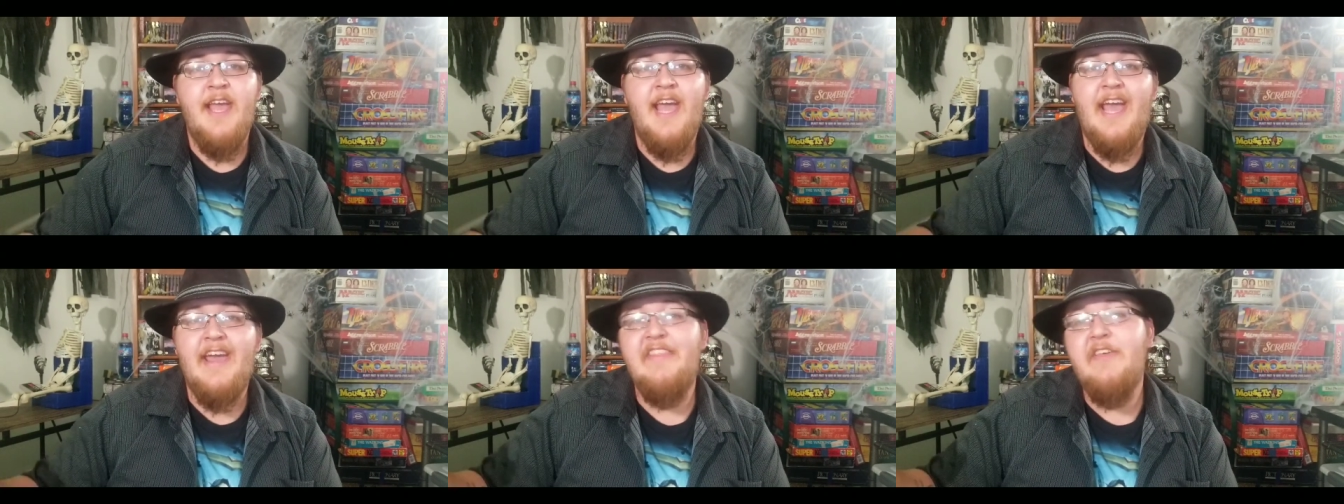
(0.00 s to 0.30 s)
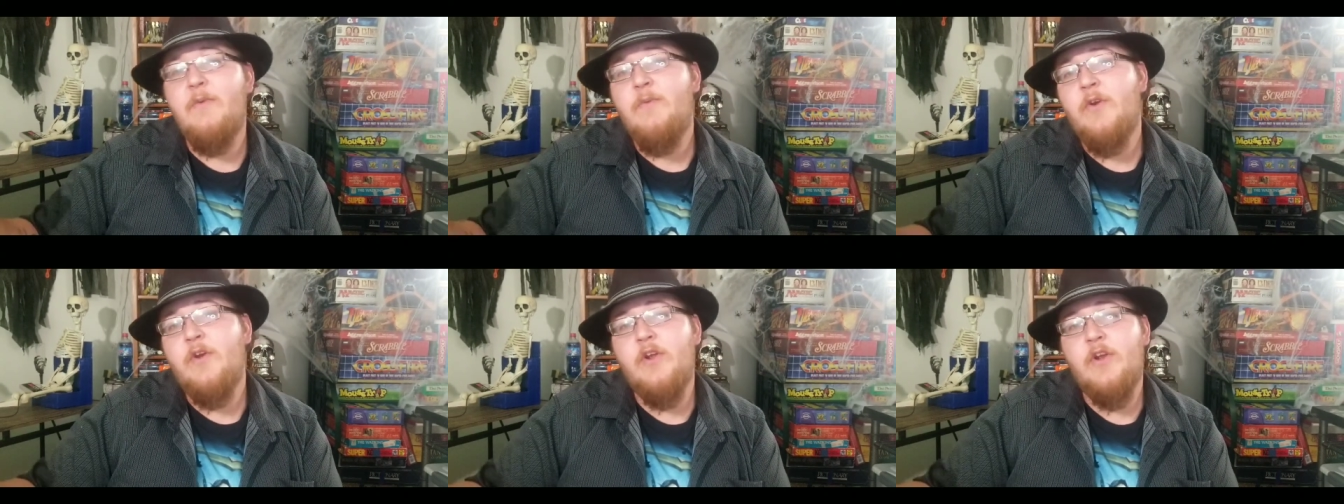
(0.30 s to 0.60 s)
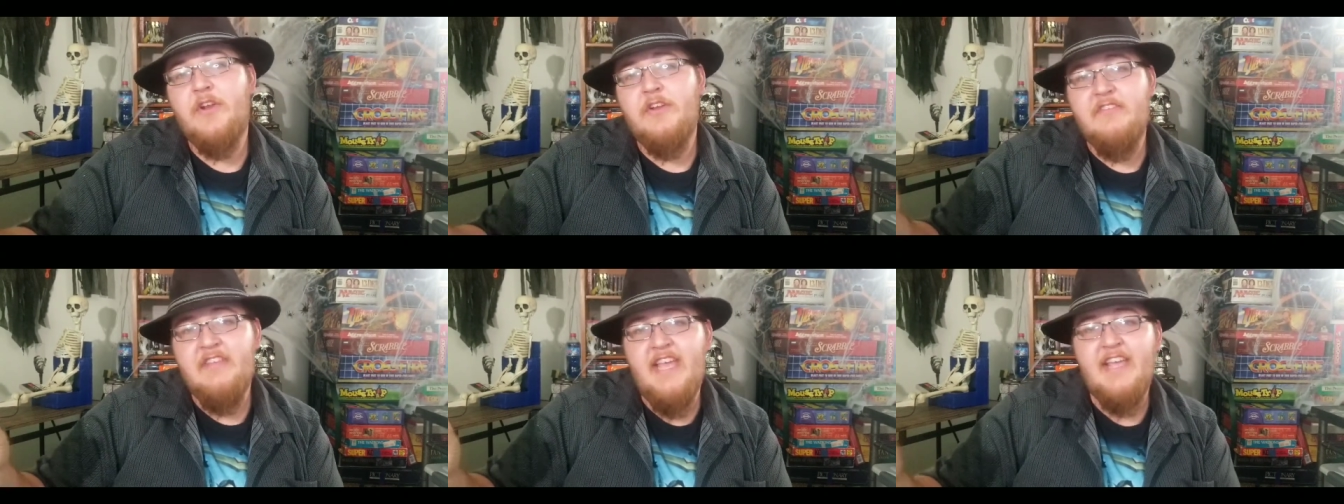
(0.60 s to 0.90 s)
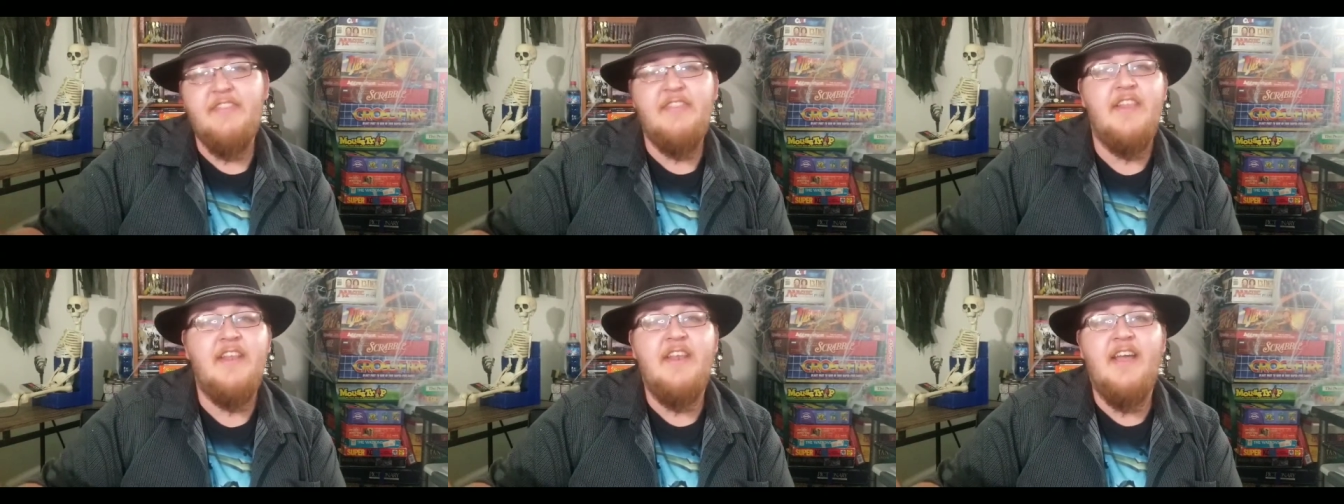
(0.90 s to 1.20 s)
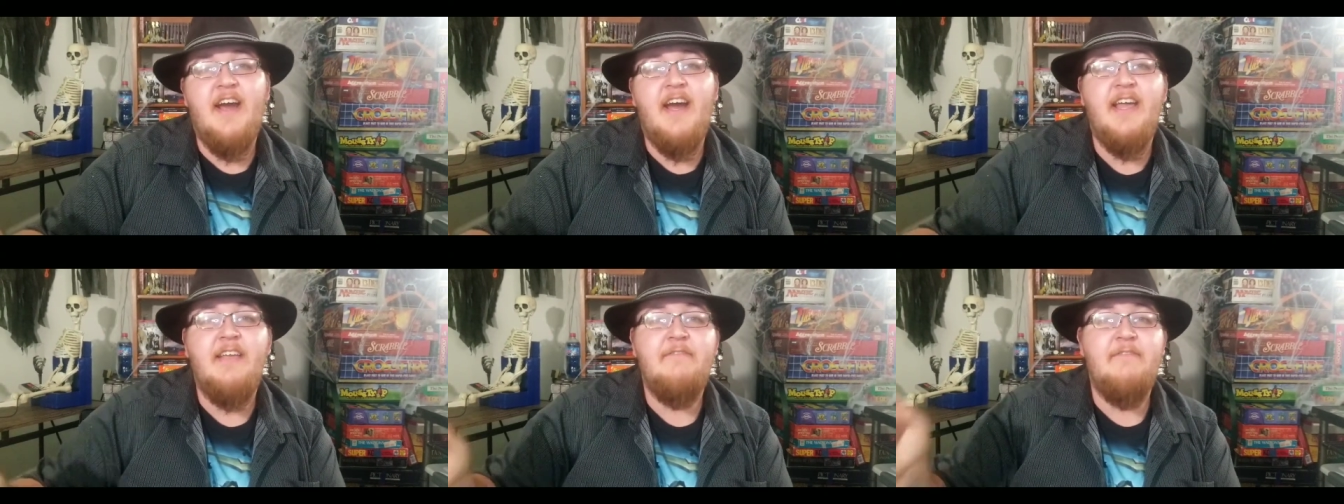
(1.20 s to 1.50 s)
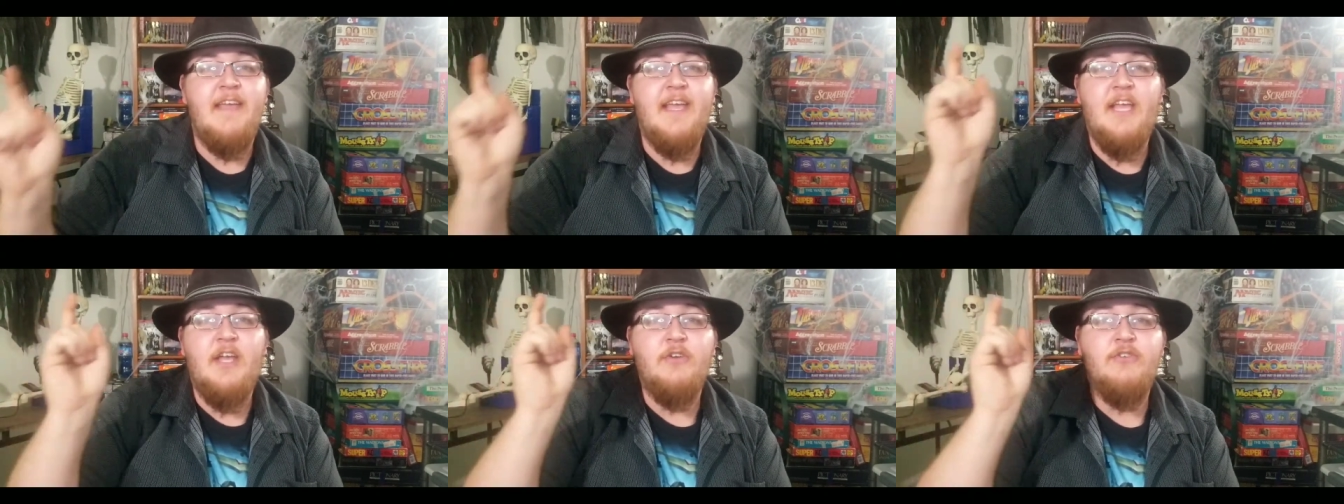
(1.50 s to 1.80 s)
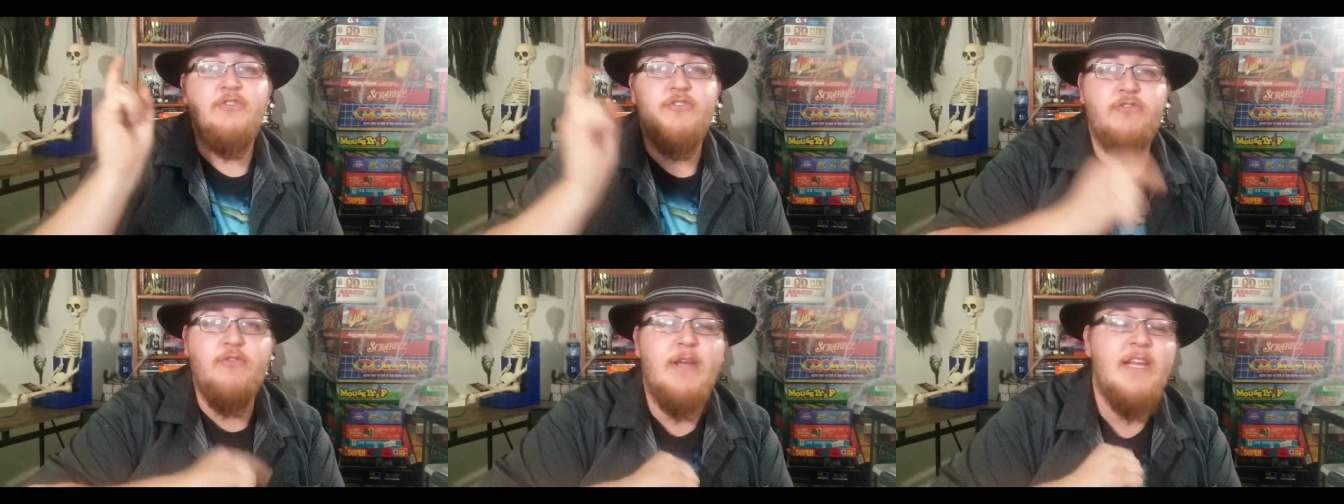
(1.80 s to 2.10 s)
and then we're going to take the knife and go
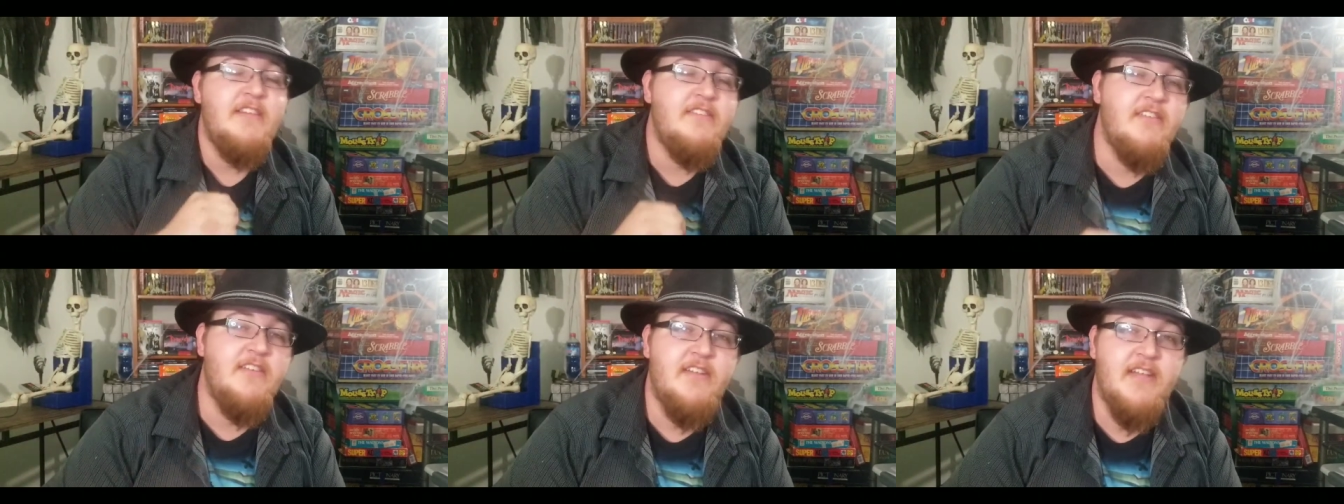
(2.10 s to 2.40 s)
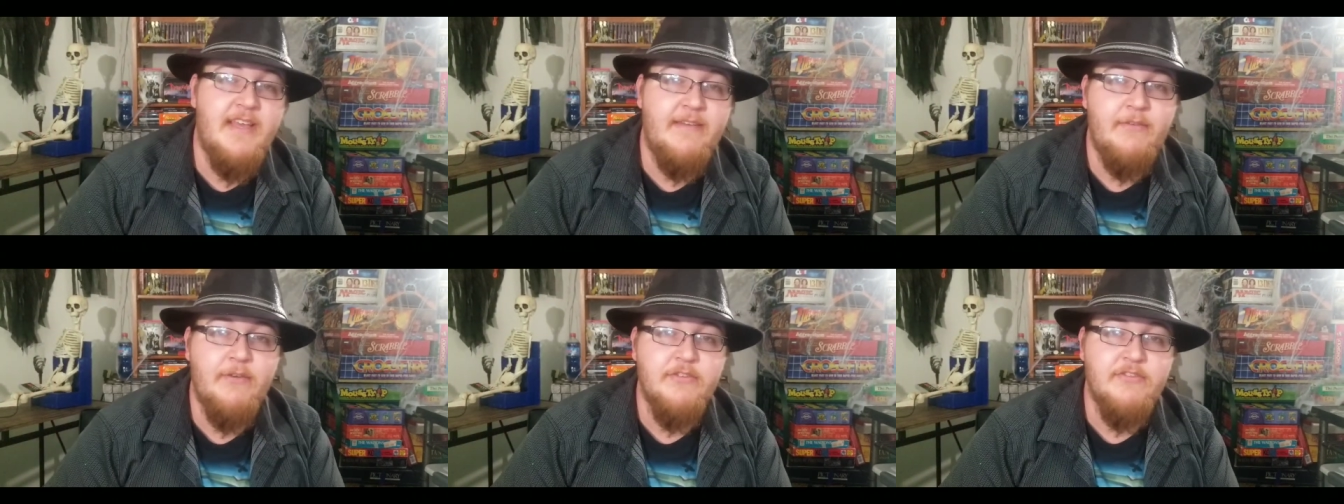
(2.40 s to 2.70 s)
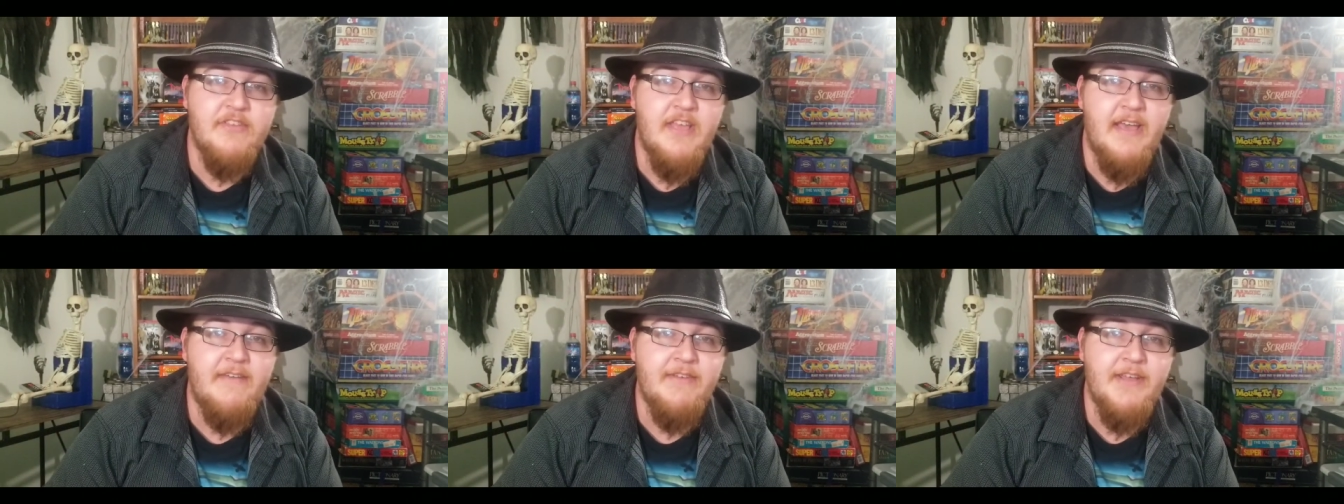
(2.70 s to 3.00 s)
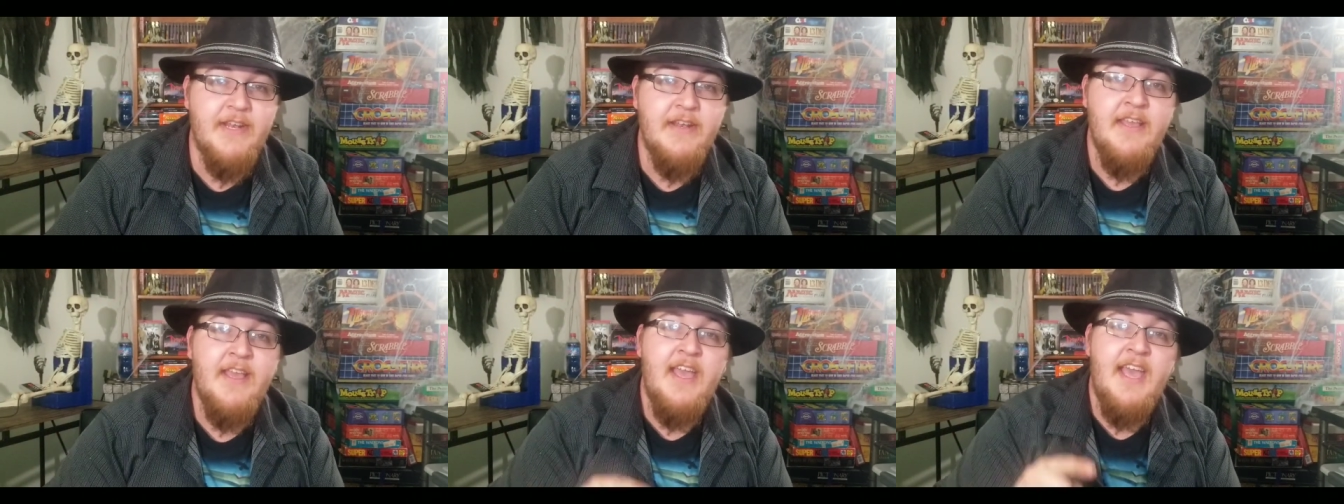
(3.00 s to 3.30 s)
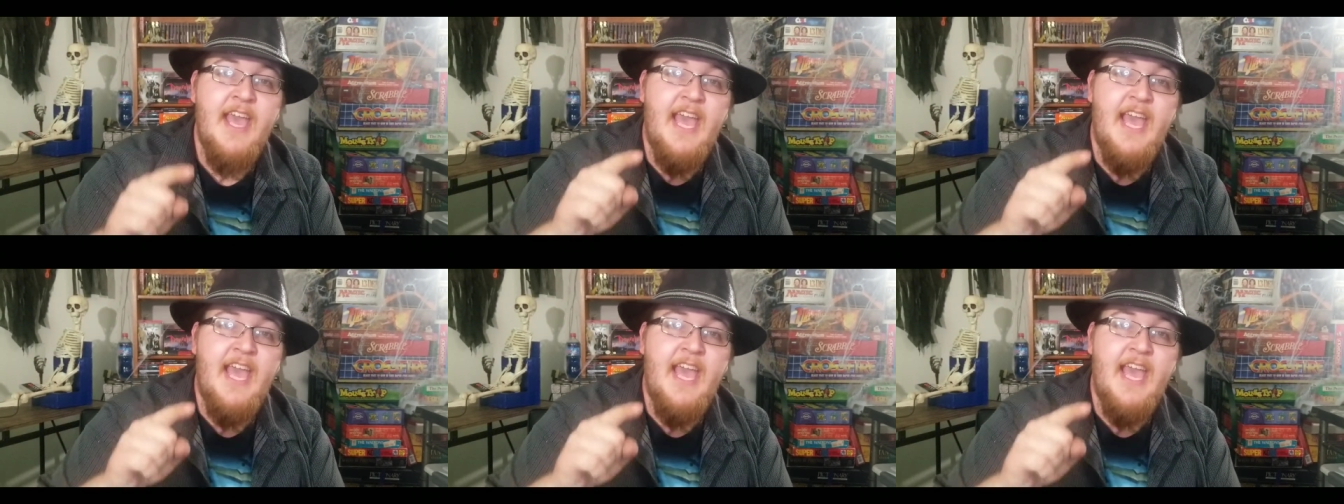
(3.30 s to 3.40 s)
straight to level 7